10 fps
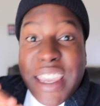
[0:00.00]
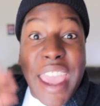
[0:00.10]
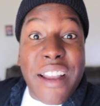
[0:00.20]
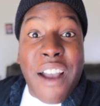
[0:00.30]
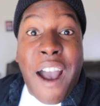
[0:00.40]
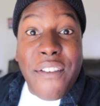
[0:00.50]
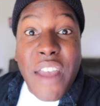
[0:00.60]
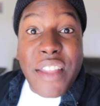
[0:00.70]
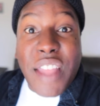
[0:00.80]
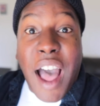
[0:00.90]
kick
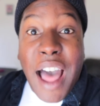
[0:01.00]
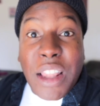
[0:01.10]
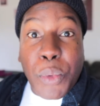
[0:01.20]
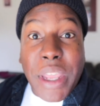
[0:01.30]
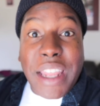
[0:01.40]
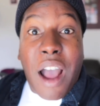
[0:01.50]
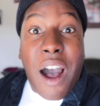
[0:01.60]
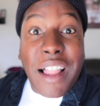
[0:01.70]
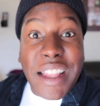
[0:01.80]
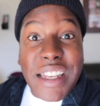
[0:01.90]
off the Halloween
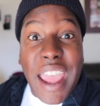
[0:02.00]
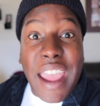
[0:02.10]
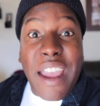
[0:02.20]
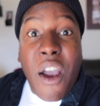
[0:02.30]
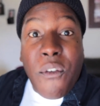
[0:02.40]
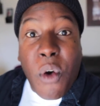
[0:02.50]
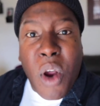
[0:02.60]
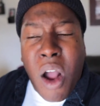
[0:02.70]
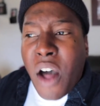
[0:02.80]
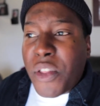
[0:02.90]
holiday
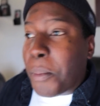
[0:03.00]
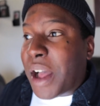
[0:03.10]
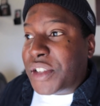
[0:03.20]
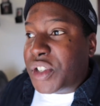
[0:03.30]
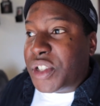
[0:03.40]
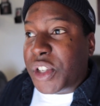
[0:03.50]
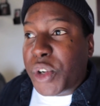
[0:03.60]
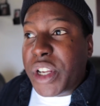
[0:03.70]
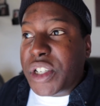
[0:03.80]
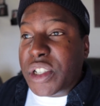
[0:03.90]
for all the monsters and
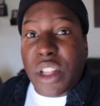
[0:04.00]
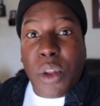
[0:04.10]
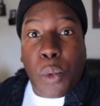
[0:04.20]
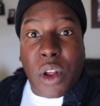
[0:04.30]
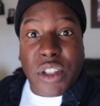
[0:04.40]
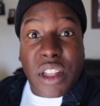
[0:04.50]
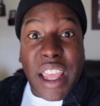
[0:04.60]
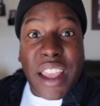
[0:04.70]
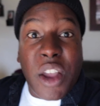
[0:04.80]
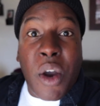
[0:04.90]
creatures in the world so
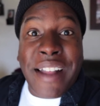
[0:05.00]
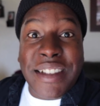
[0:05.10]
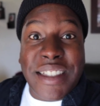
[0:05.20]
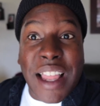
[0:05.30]
they can go out and